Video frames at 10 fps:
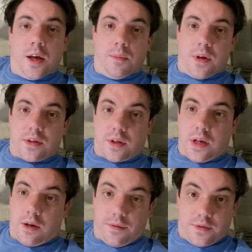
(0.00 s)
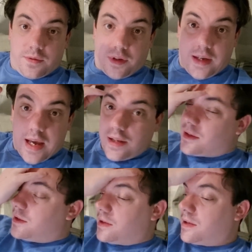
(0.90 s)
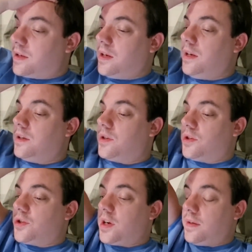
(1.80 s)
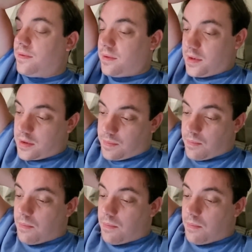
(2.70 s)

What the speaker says: But to get off to the Kansas City Chiefs is a